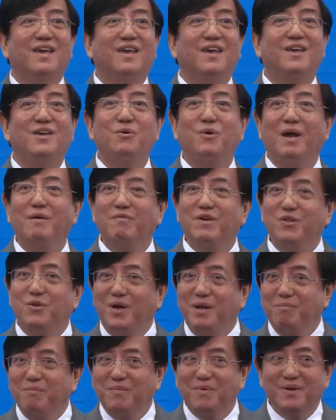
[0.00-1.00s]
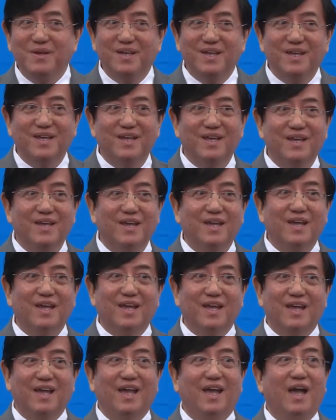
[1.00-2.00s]
You have a dream?
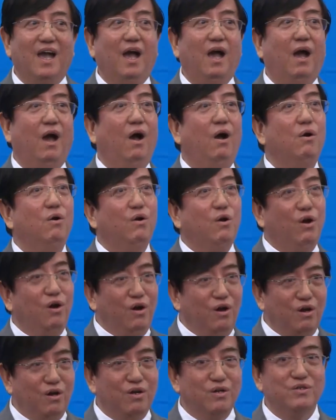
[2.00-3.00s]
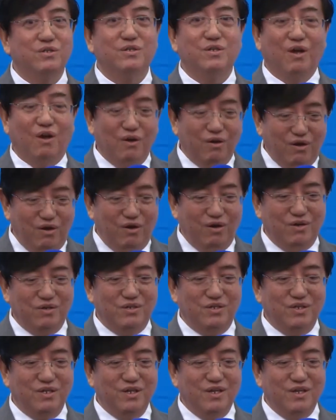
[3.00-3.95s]
Of course, of course.